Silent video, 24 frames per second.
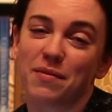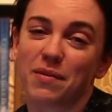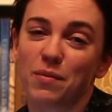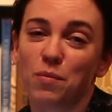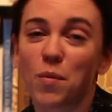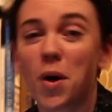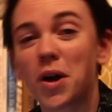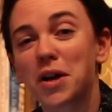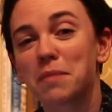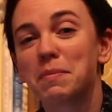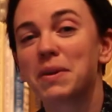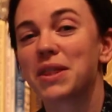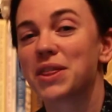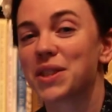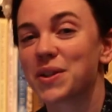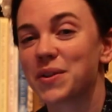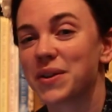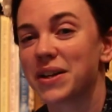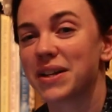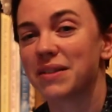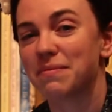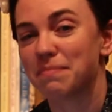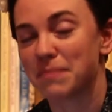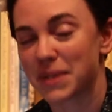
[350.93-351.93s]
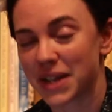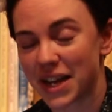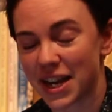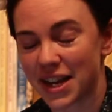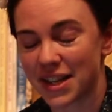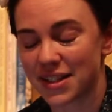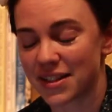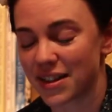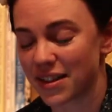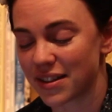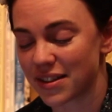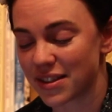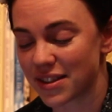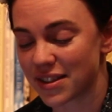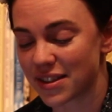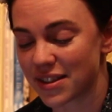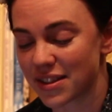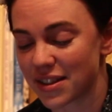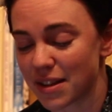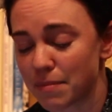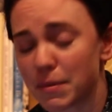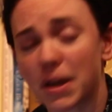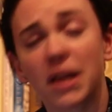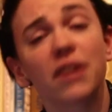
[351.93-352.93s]
Walk me through it, because
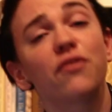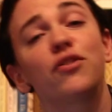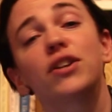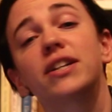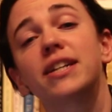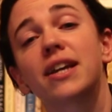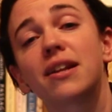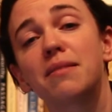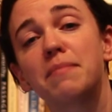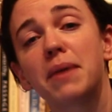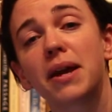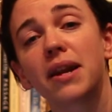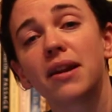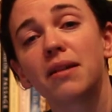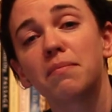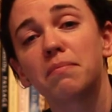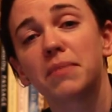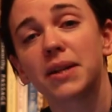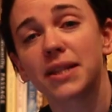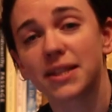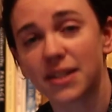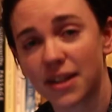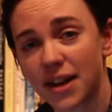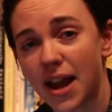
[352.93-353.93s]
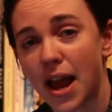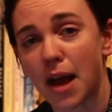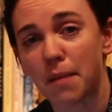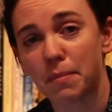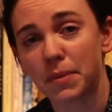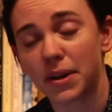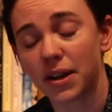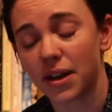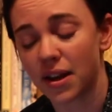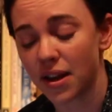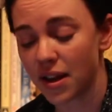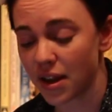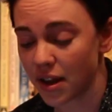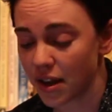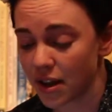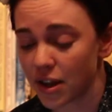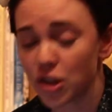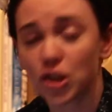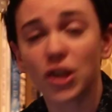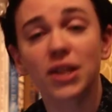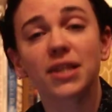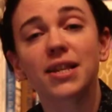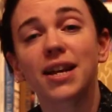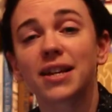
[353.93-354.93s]
I'm kind of freaked out about it, but it's going to happen.
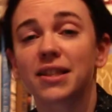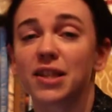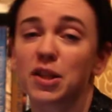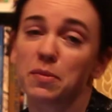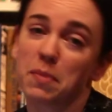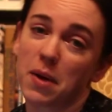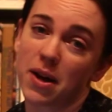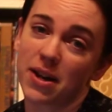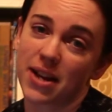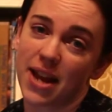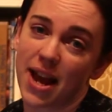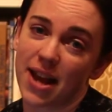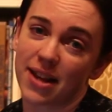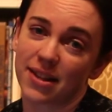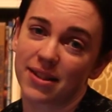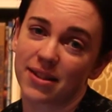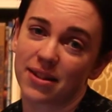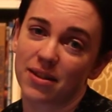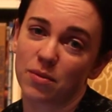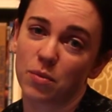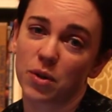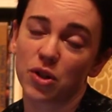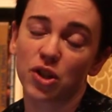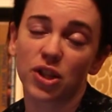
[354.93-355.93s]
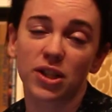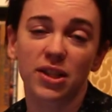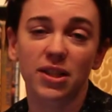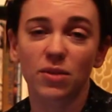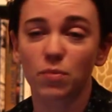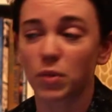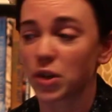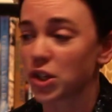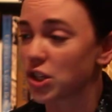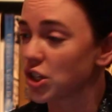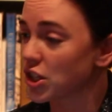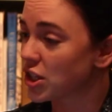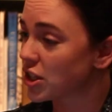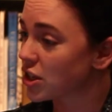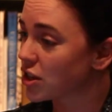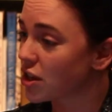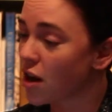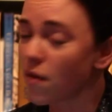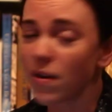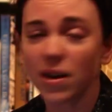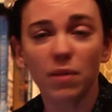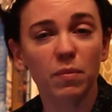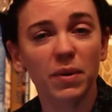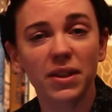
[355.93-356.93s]
Just like this podcast. We're just
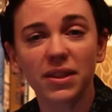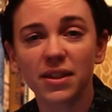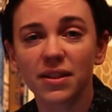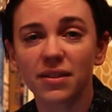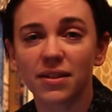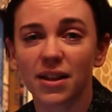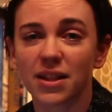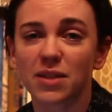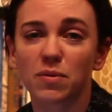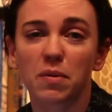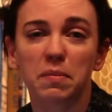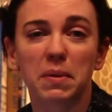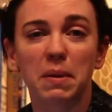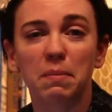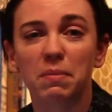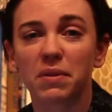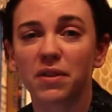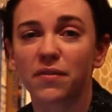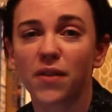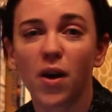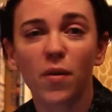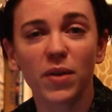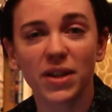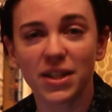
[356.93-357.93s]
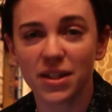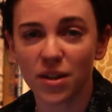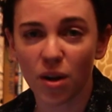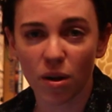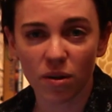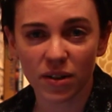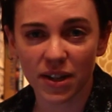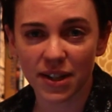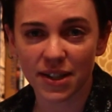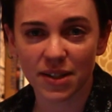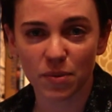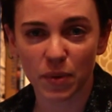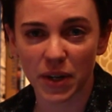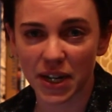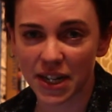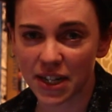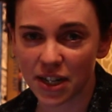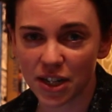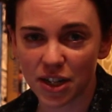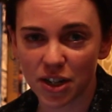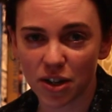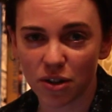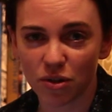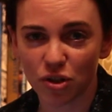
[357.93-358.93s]
going with it. That's what people have always told us we need
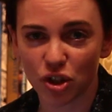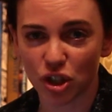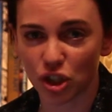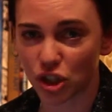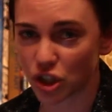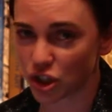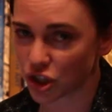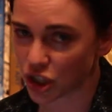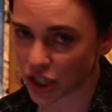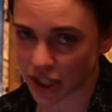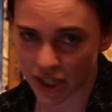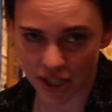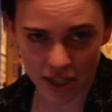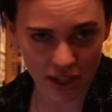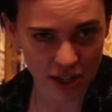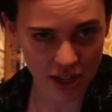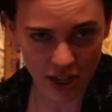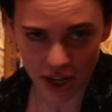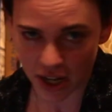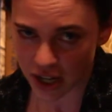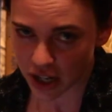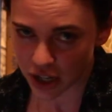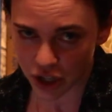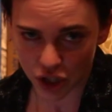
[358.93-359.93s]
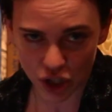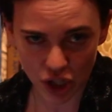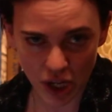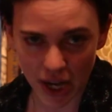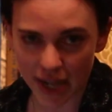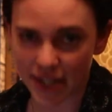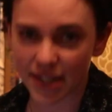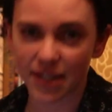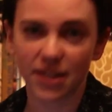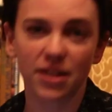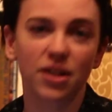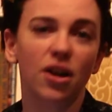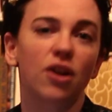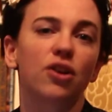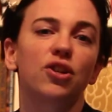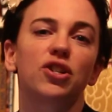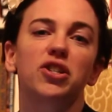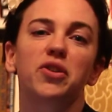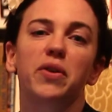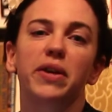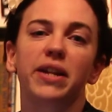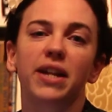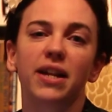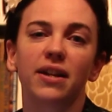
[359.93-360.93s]
to do. Just start
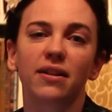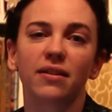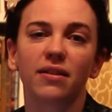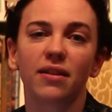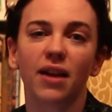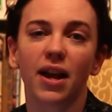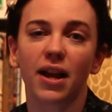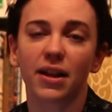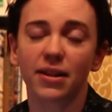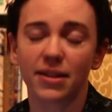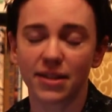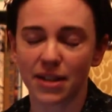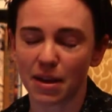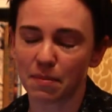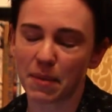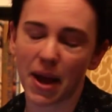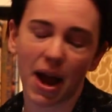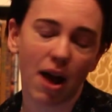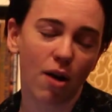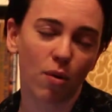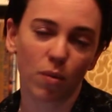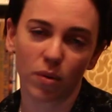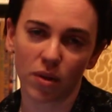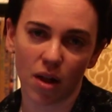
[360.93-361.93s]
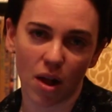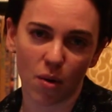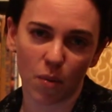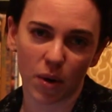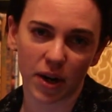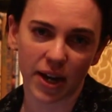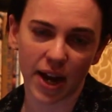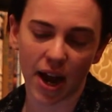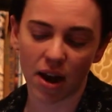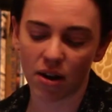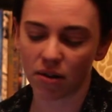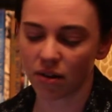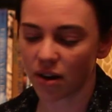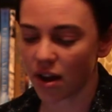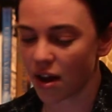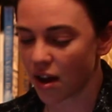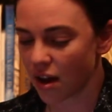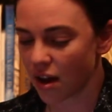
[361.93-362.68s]
doing it, and somehow it will all work out.